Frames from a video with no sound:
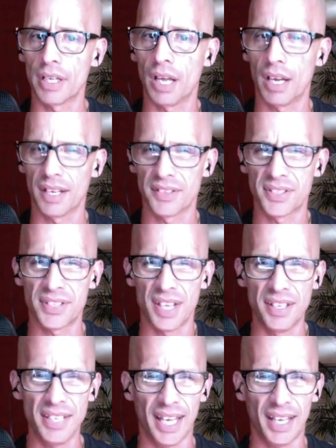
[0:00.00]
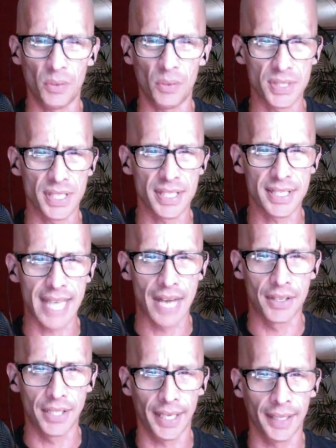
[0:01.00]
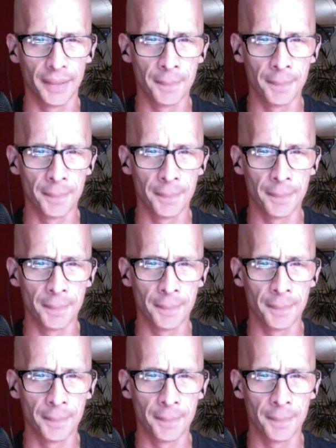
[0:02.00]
a Sunday, or was it Saturday,